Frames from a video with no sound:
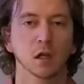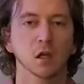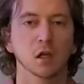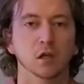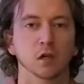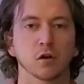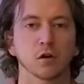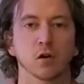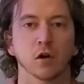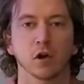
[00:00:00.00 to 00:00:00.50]

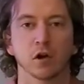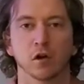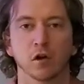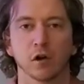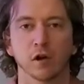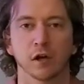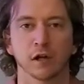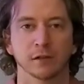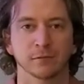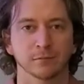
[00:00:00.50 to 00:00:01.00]
Oi,
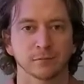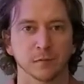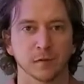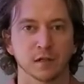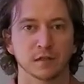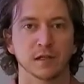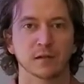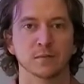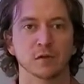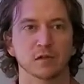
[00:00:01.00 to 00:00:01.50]
oi.
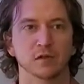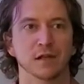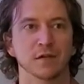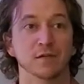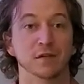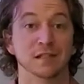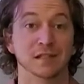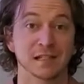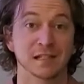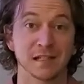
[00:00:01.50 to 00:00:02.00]
December
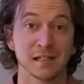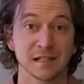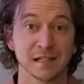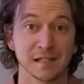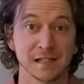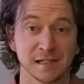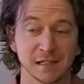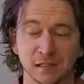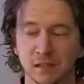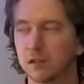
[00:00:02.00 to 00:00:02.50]

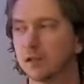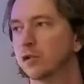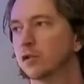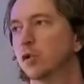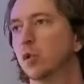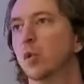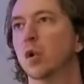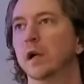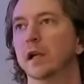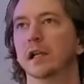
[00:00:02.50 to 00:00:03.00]
17,
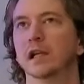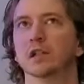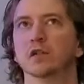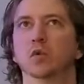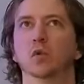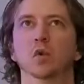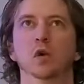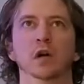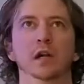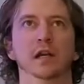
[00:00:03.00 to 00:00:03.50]

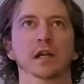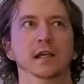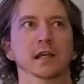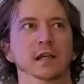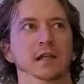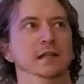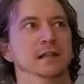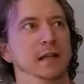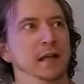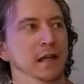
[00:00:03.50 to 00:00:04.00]
2020,
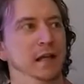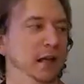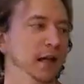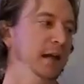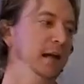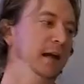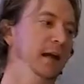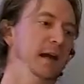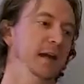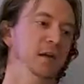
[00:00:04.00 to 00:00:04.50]

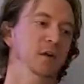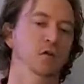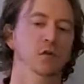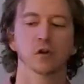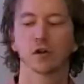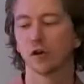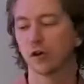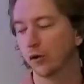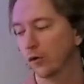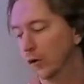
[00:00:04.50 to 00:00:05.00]
day, I don't
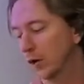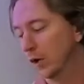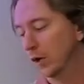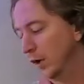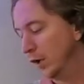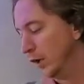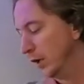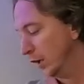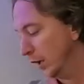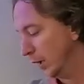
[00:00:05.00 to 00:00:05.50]
know.
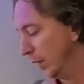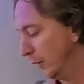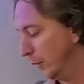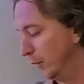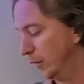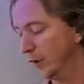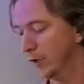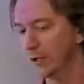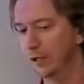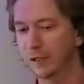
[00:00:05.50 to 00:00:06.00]
We
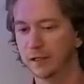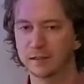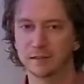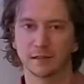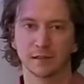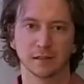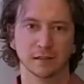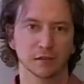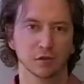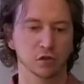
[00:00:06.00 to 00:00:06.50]
are
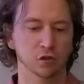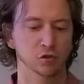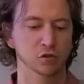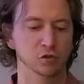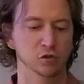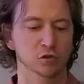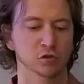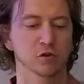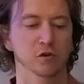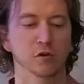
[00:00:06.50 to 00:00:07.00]
listening
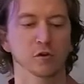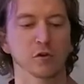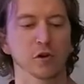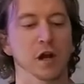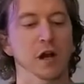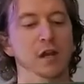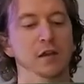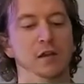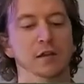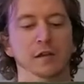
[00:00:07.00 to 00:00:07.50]
to
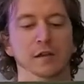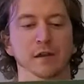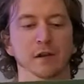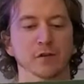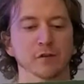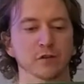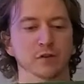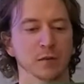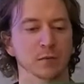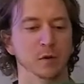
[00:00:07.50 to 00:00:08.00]
The Little
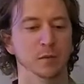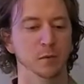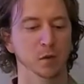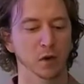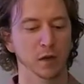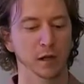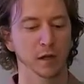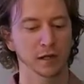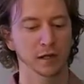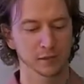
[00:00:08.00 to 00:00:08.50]
Drummer
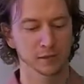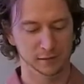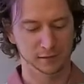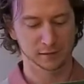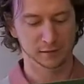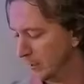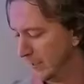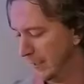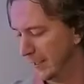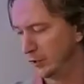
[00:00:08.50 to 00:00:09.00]
Boy.
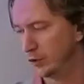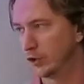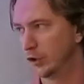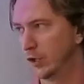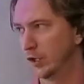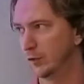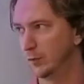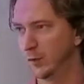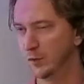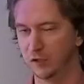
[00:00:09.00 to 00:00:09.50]
It's
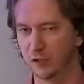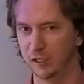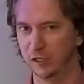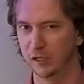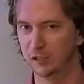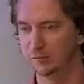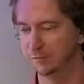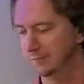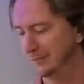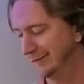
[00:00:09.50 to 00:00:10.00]

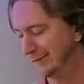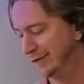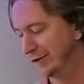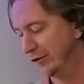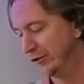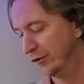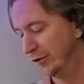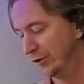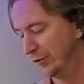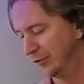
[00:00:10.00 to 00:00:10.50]
Christmassy. It's the
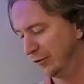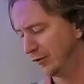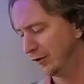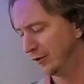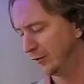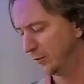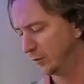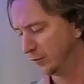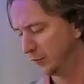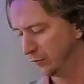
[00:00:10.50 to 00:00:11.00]
only
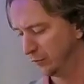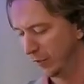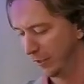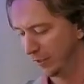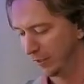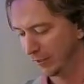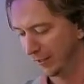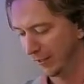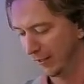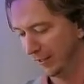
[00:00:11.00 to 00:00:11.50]
Christmassy
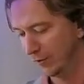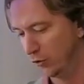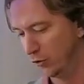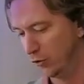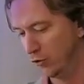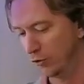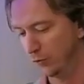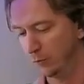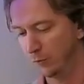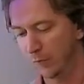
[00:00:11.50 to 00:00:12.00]
record I
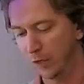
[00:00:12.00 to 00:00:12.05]
own.